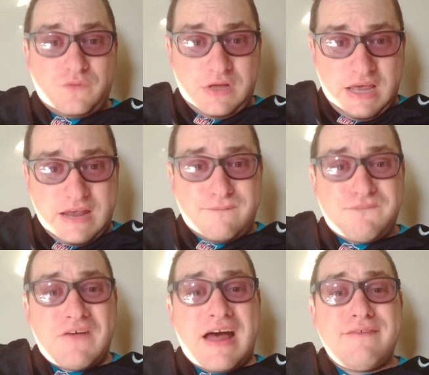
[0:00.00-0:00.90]
had
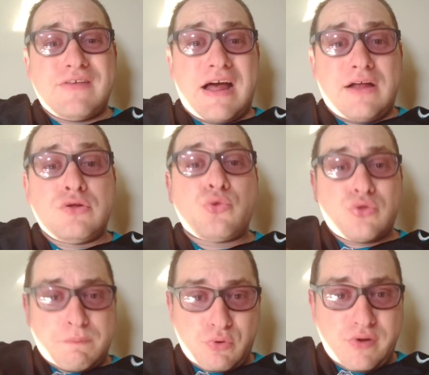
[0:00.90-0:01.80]
5 yard
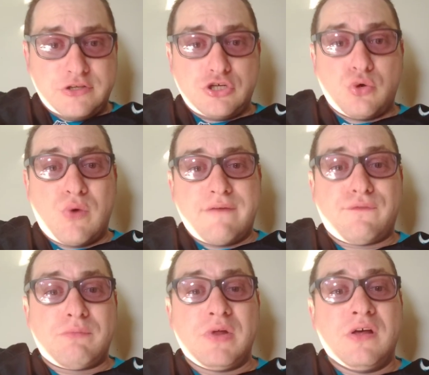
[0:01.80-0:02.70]
separation away
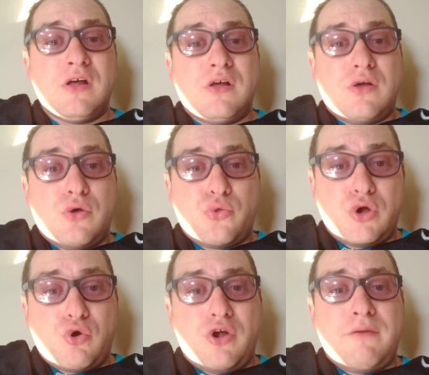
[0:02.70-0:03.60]
from the
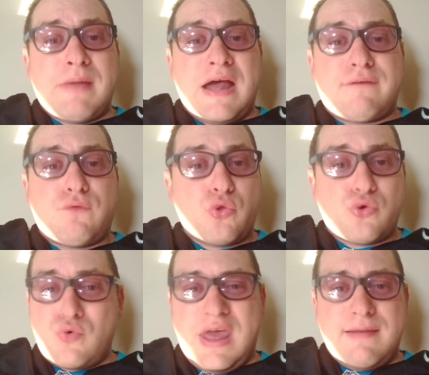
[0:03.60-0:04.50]
cornerback for
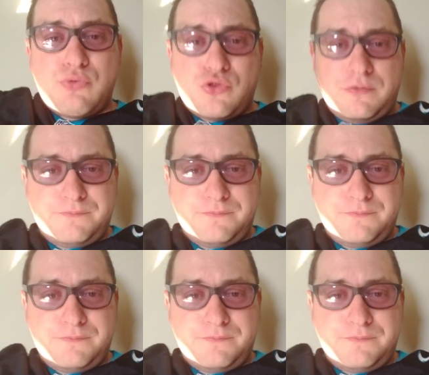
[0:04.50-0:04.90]
the Rams.